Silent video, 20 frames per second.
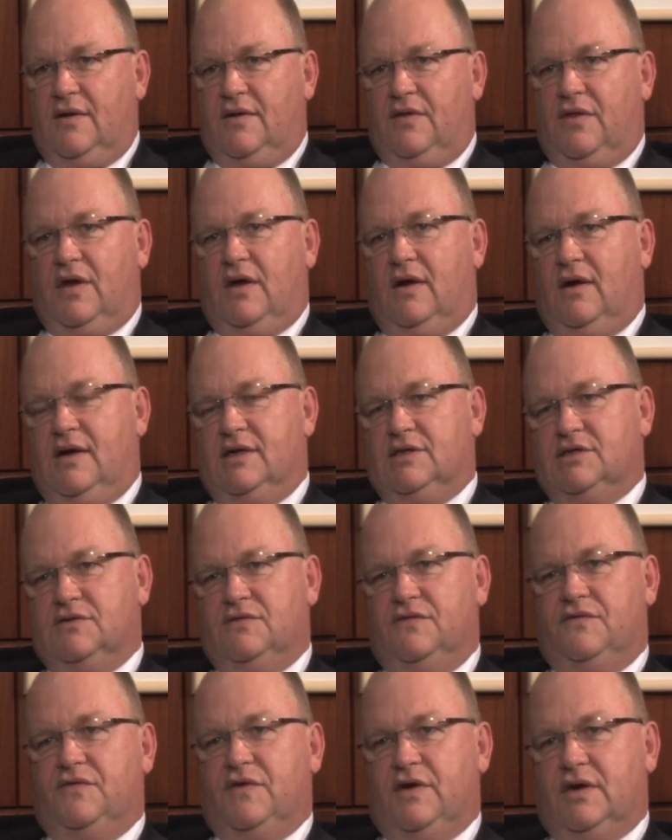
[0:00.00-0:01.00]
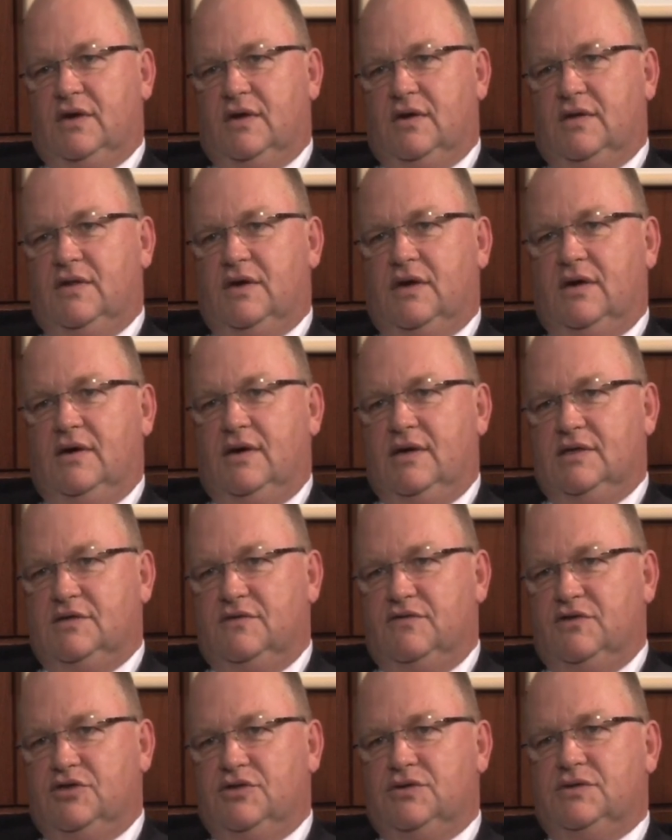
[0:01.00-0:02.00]
the kinds of uh, the kinds
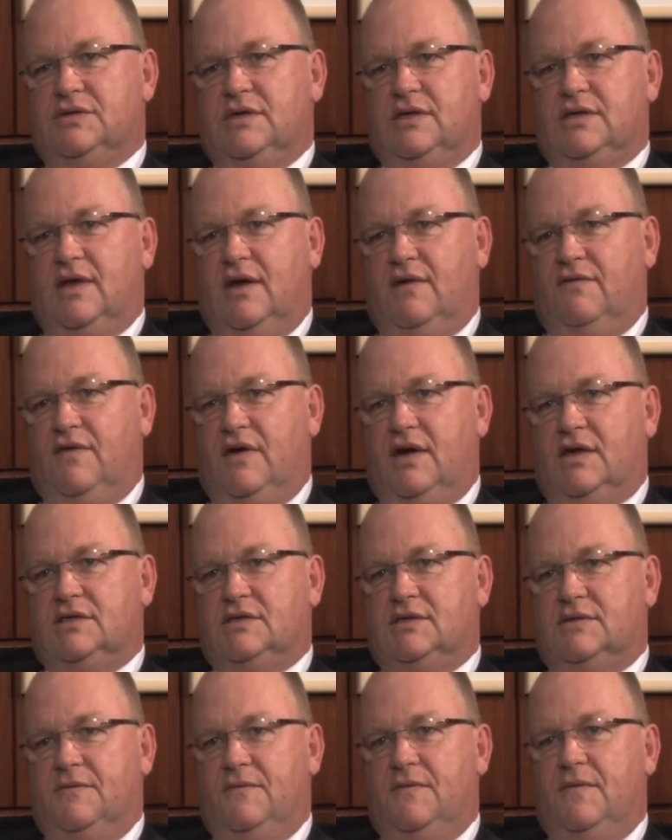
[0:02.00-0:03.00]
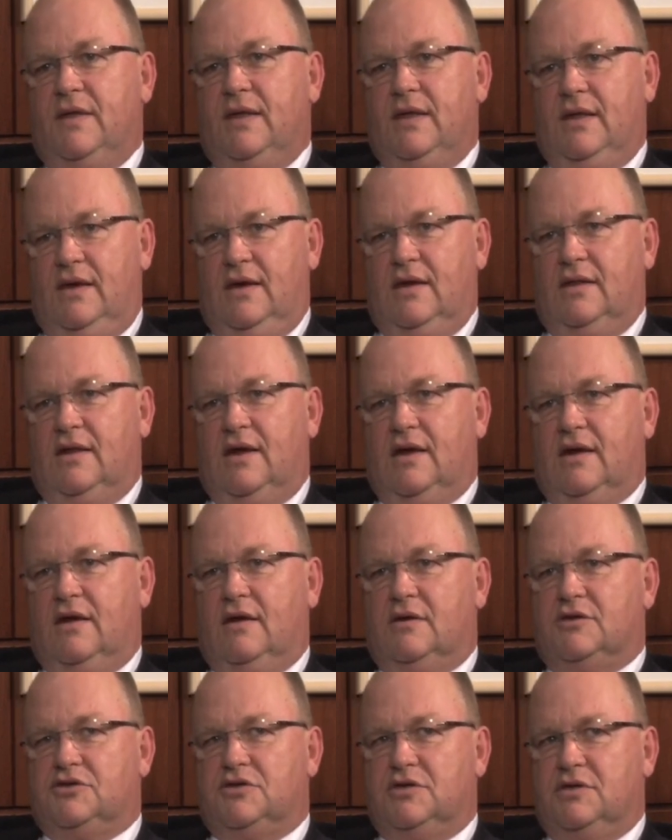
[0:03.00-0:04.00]
of issues that they face in that
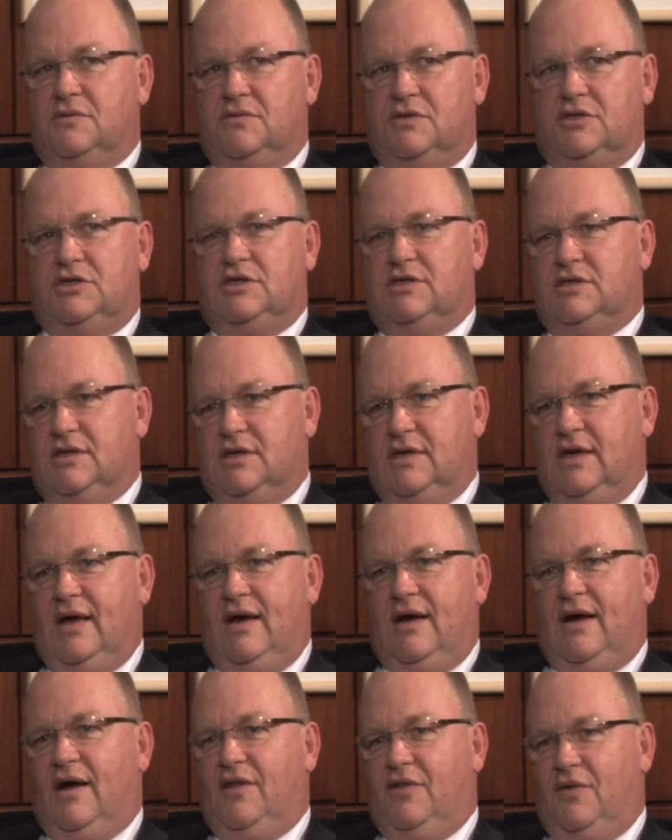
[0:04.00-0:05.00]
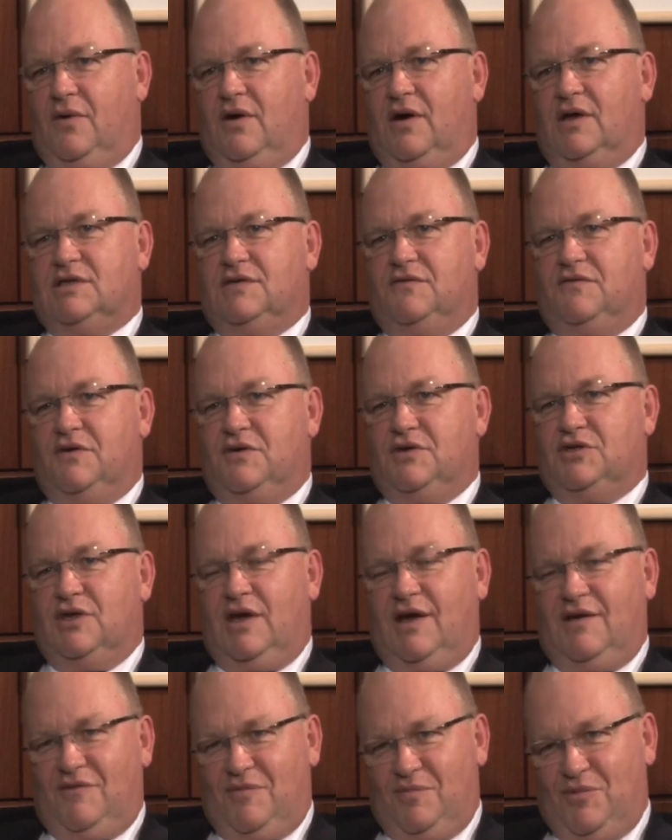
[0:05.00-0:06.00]
country, which is otherwise a very
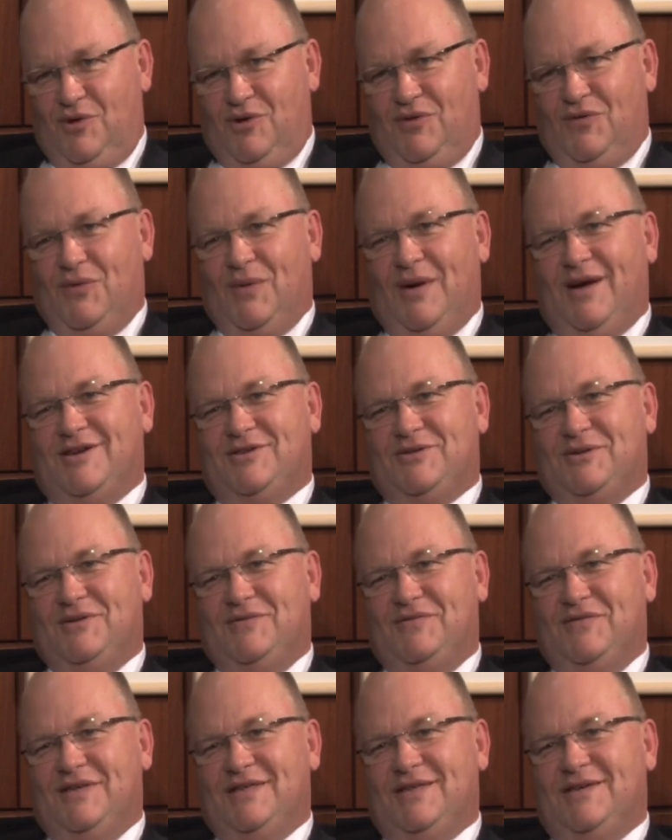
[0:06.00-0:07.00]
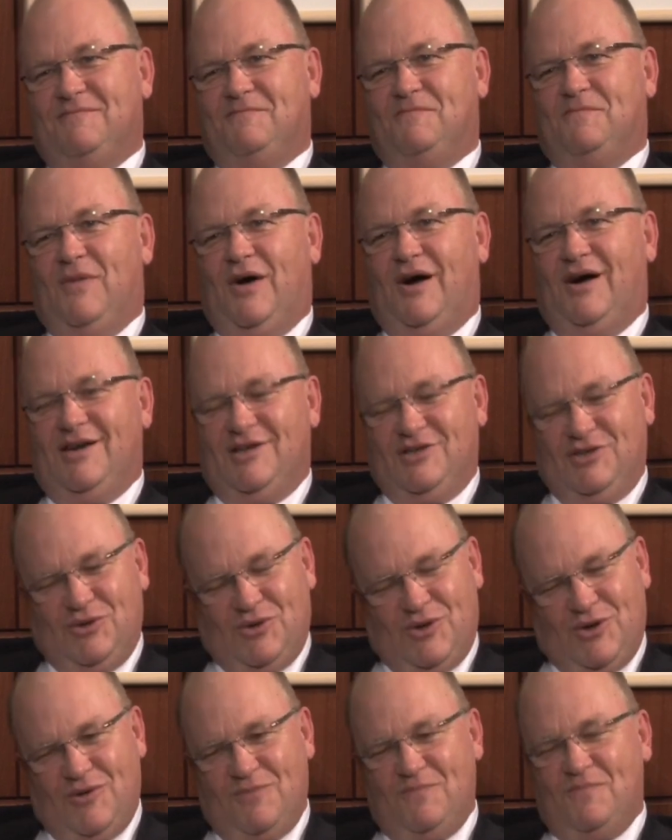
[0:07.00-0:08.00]
safe and beautiful country to visit, I
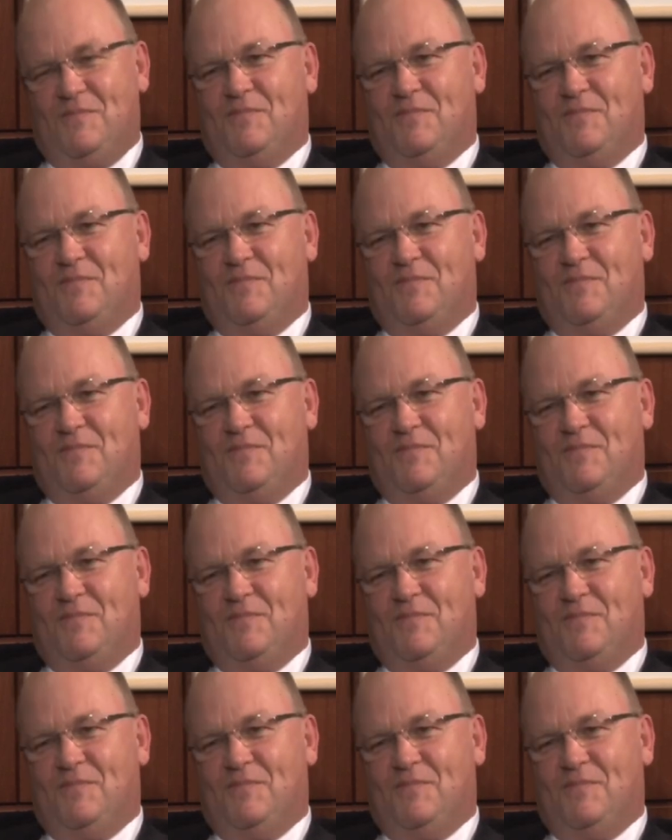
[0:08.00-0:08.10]
assure you.